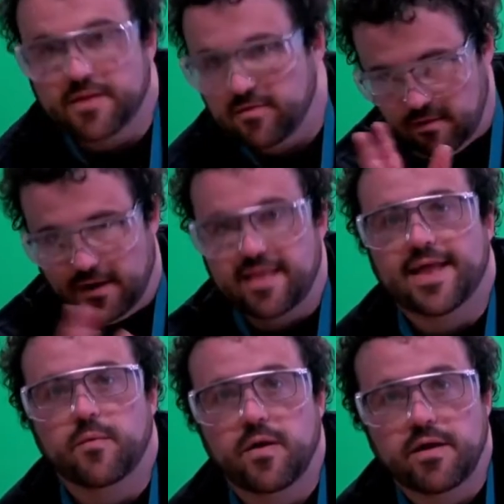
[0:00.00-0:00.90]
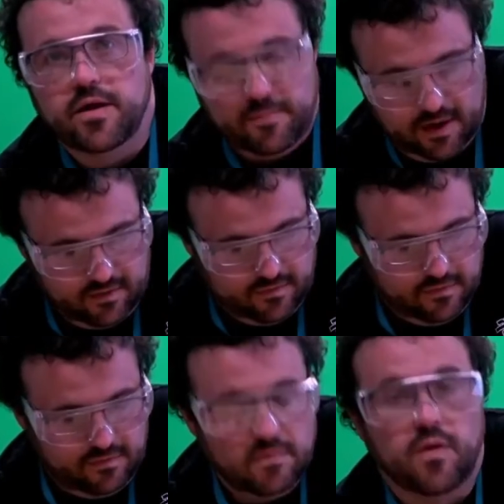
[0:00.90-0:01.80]
but don't let that worry you
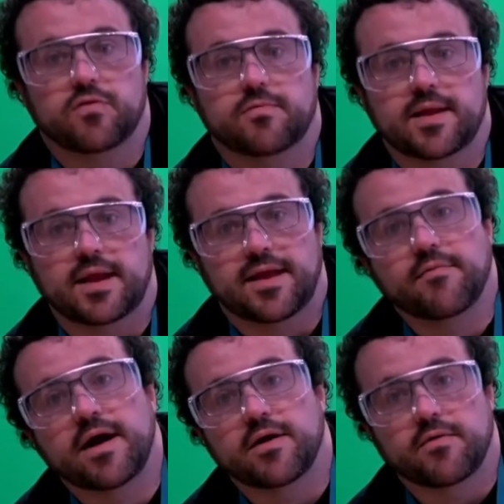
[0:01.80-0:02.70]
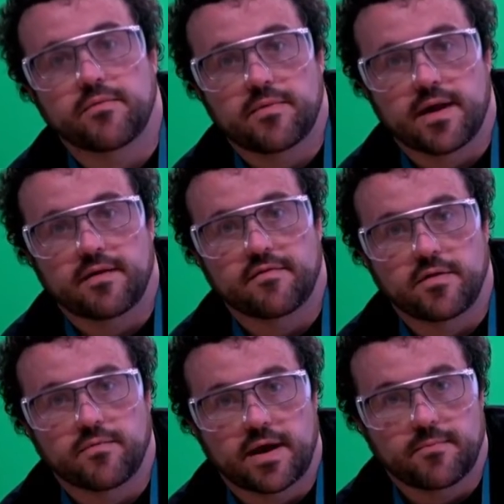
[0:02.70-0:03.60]
because ultimately there are no colours
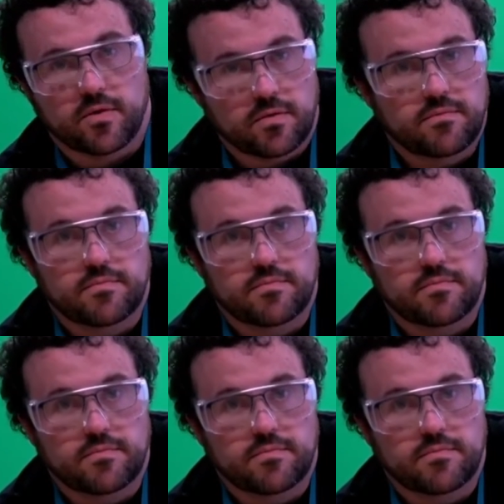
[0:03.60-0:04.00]
in a rainbow